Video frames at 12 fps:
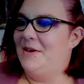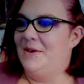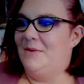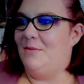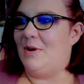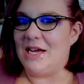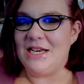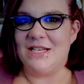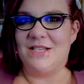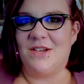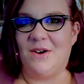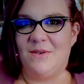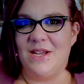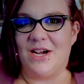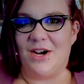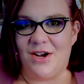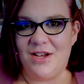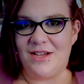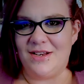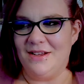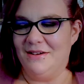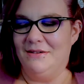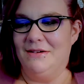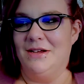what is going on?
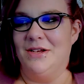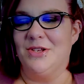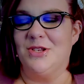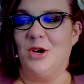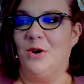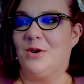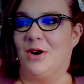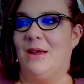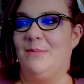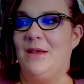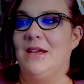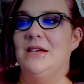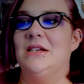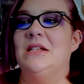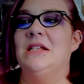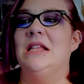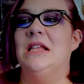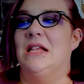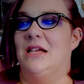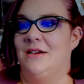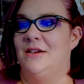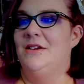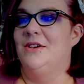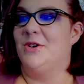So creepy. Ugh,
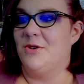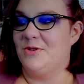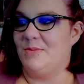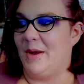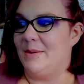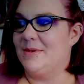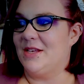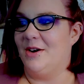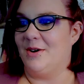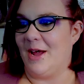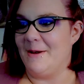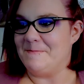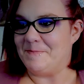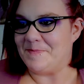goosebumps. Okay.